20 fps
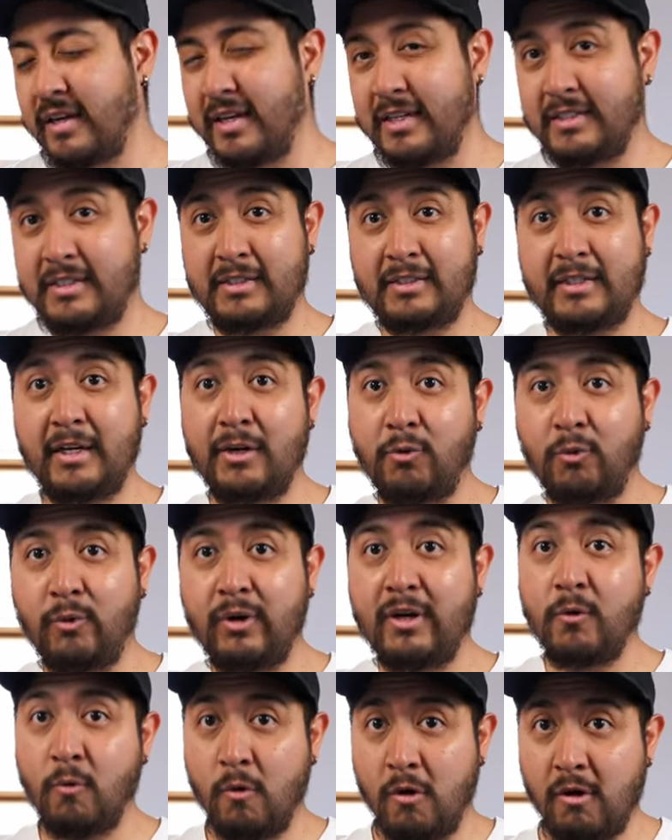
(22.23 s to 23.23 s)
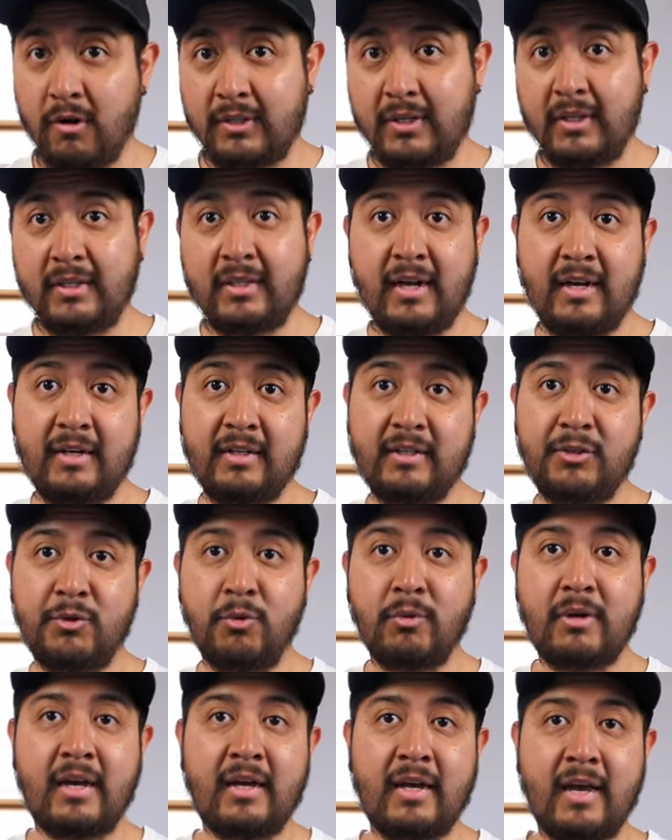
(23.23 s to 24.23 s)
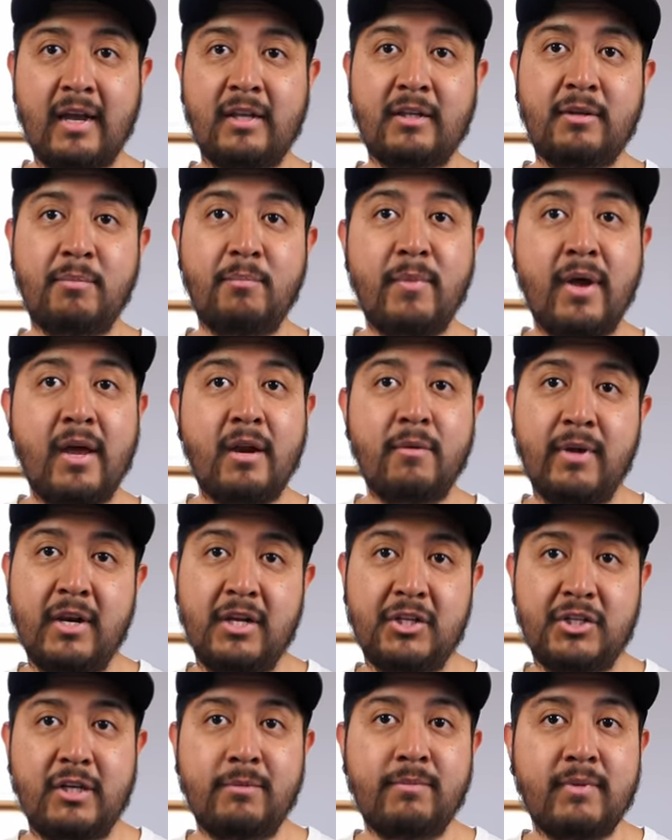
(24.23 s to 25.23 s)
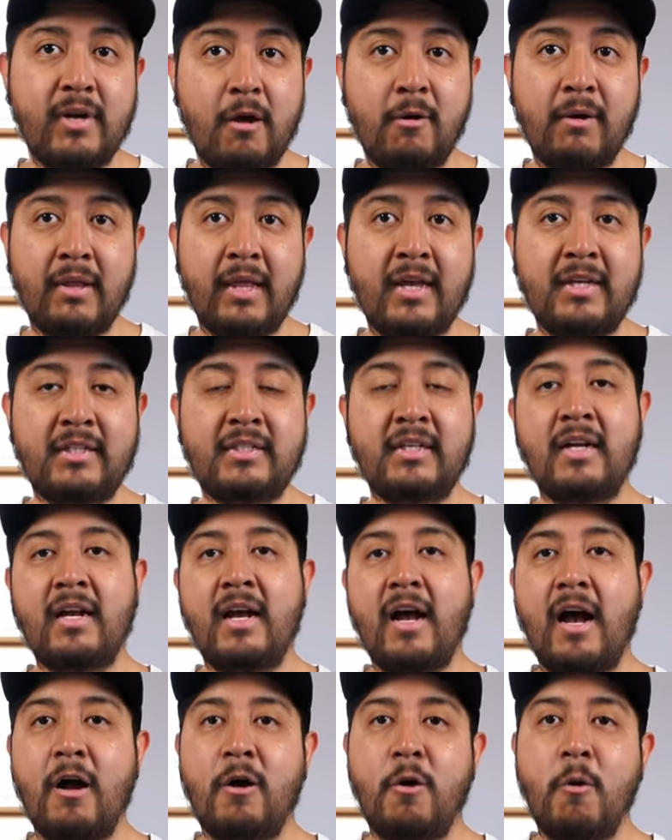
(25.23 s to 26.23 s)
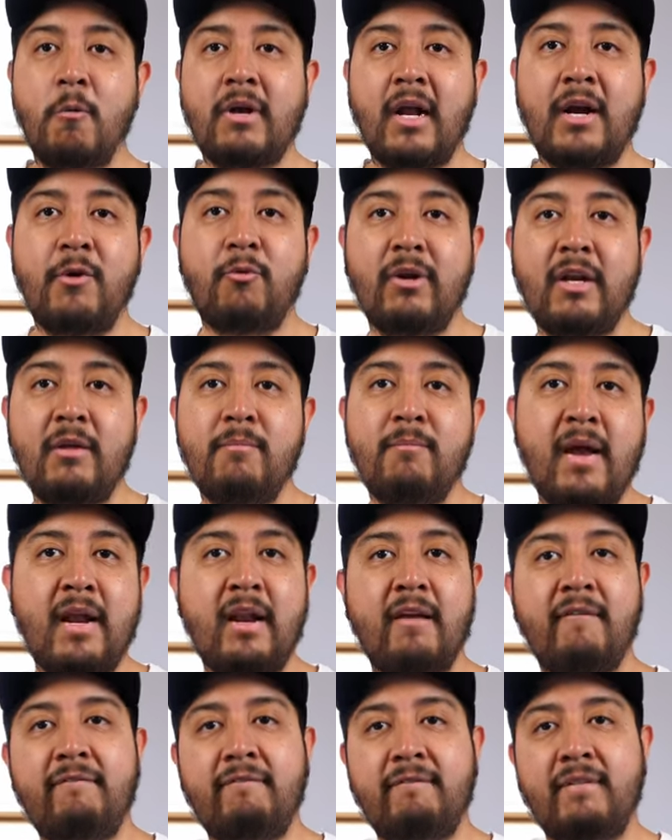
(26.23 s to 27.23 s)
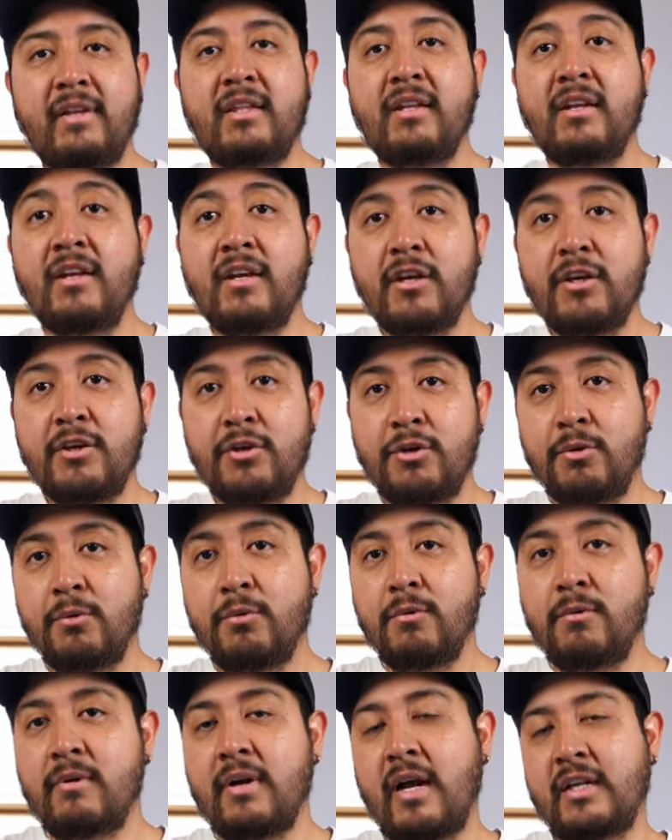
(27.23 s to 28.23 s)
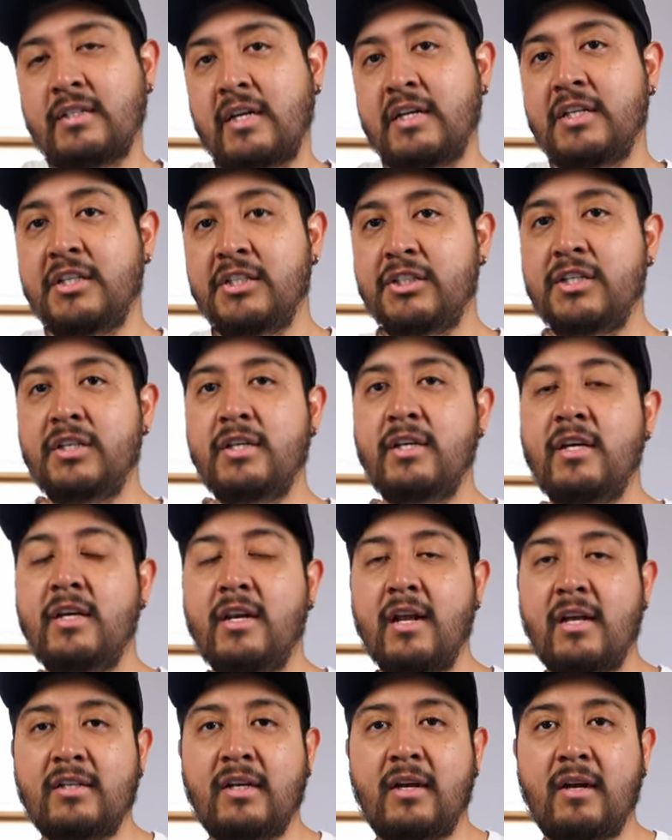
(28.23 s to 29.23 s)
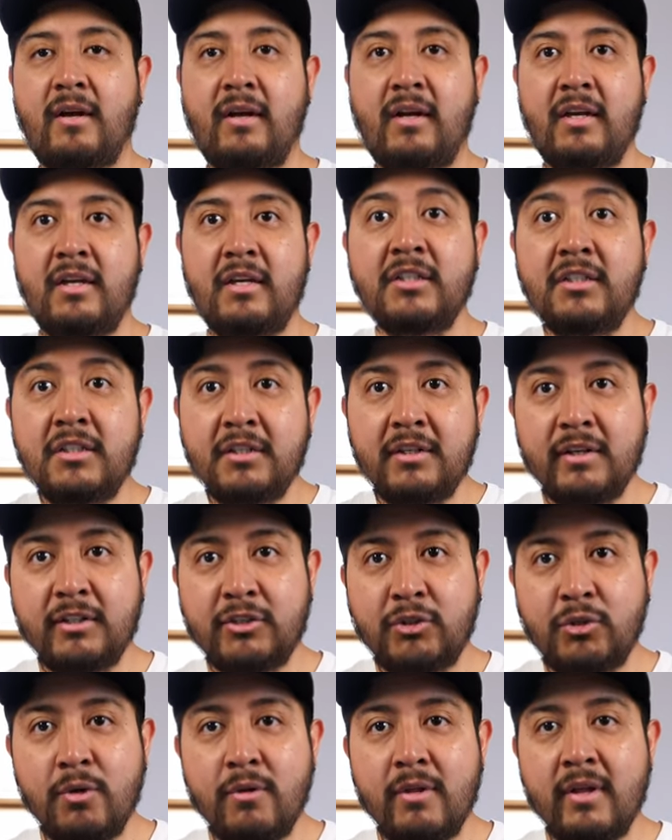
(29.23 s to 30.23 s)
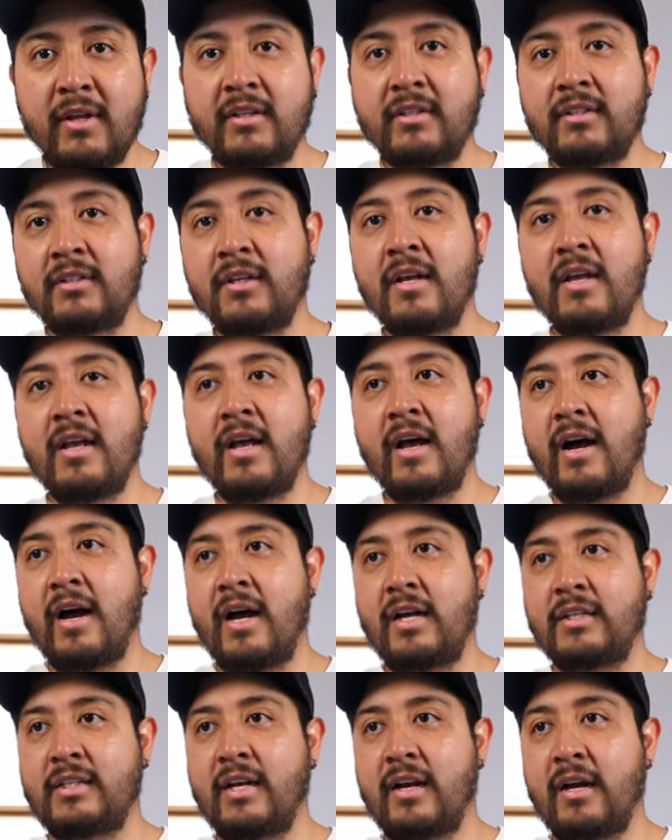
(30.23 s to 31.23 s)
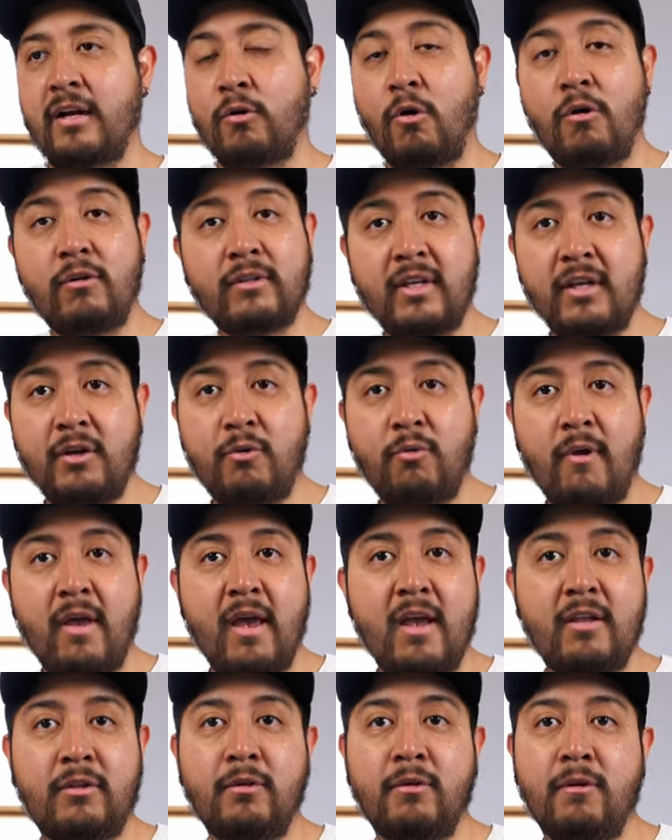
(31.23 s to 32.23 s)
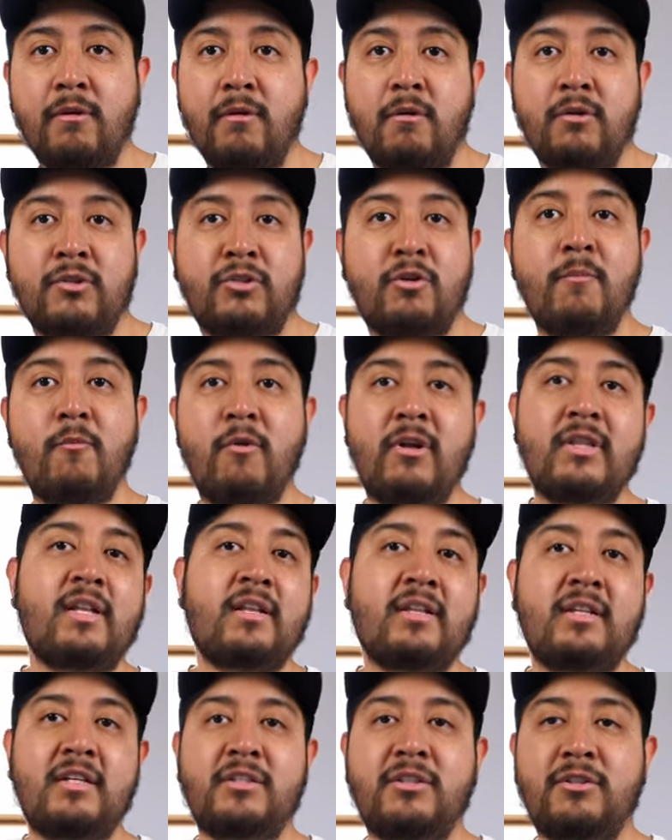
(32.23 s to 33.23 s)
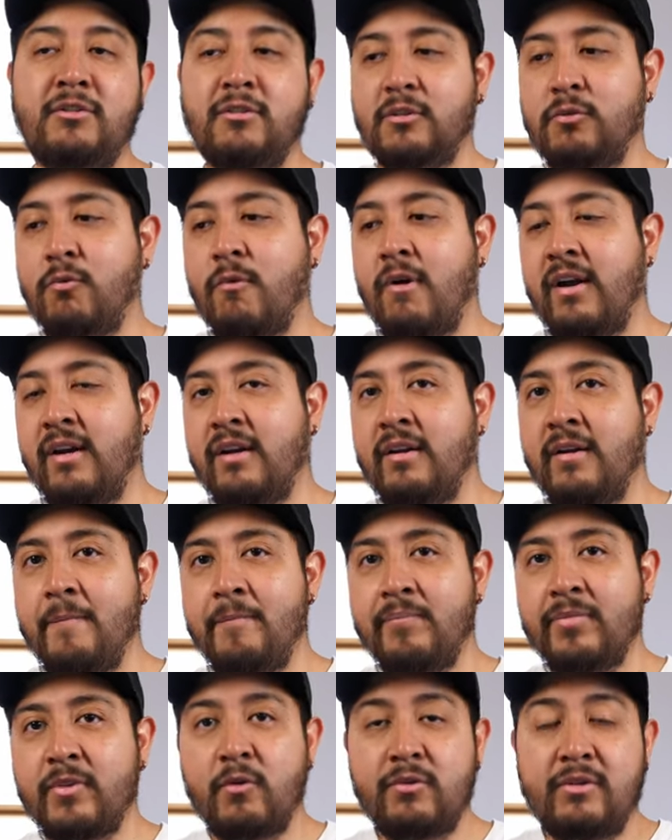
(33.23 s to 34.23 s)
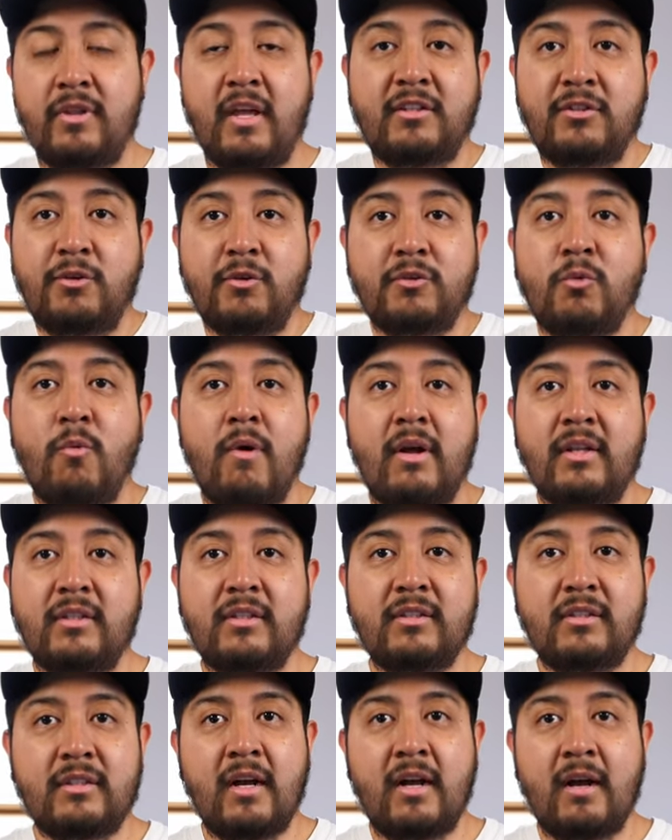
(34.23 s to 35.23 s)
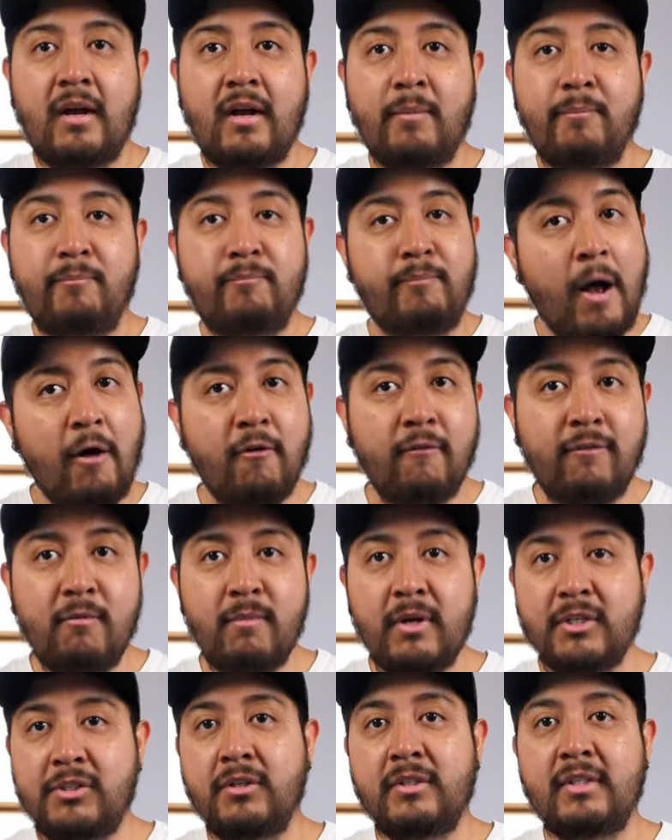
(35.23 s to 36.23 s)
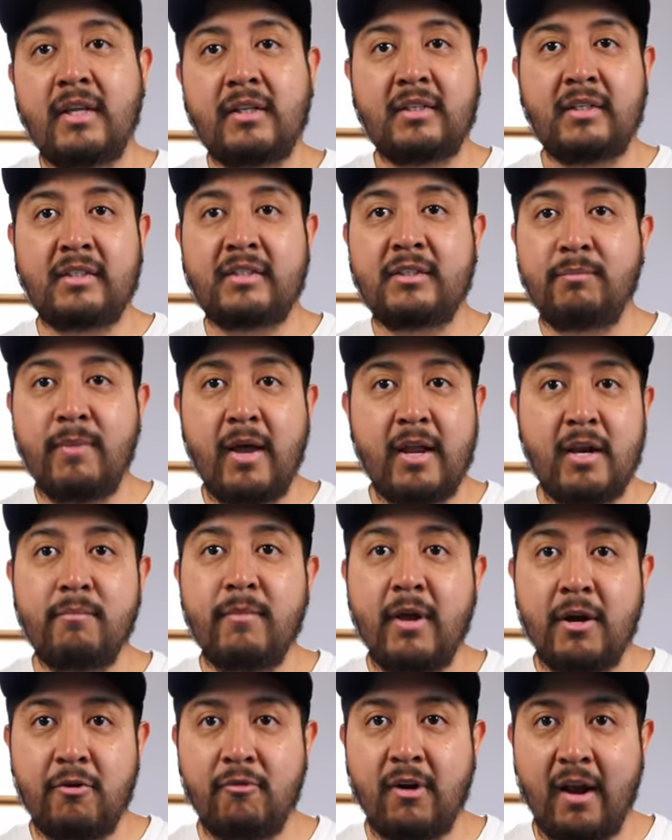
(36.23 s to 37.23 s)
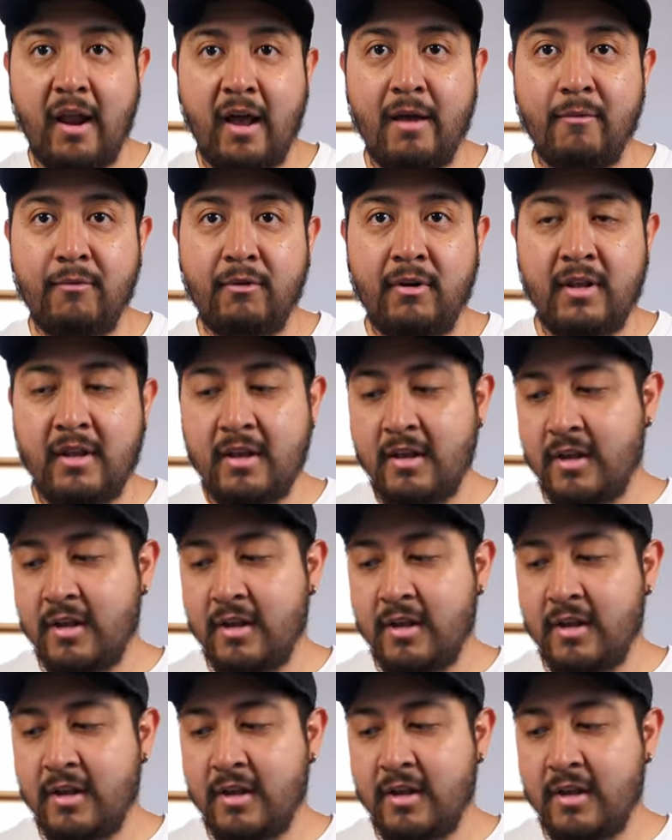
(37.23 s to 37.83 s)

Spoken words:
is still really worth it, and you can get it very, very cheap nowadays, and how can really benefit you as an engineer, as a engineering student, as a content creator, or someone that is just one that just want a powerful machine that is very, very reliable.